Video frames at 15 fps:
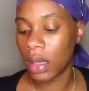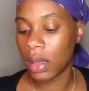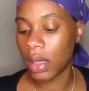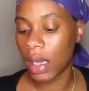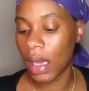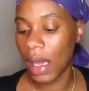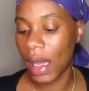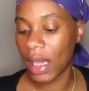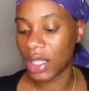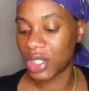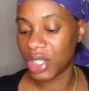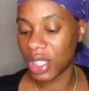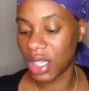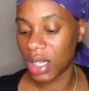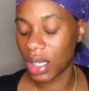the
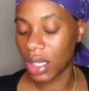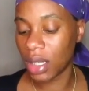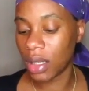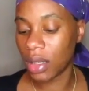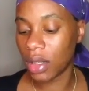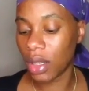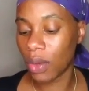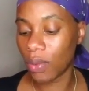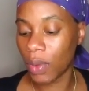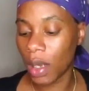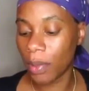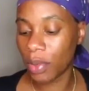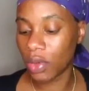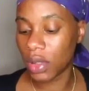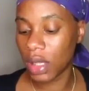Hygeia, the
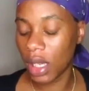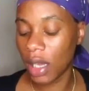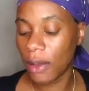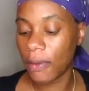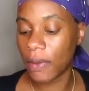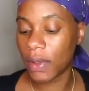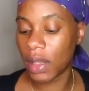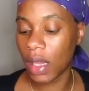Rumble Tough,